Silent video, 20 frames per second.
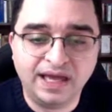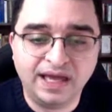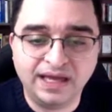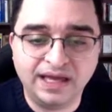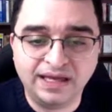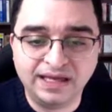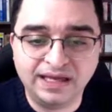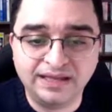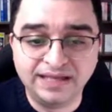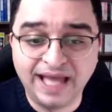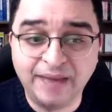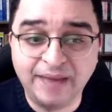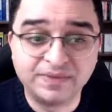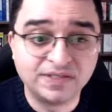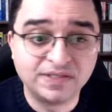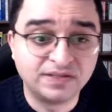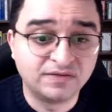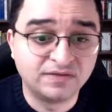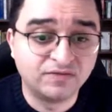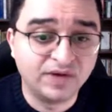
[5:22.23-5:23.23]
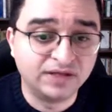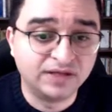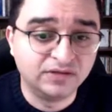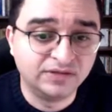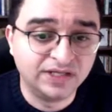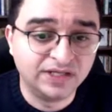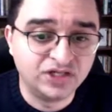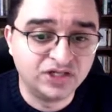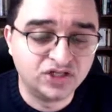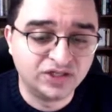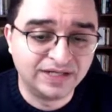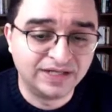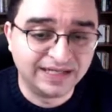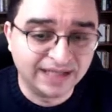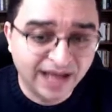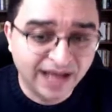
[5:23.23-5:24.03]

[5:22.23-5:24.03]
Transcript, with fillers: Uh, in the absence of regulation and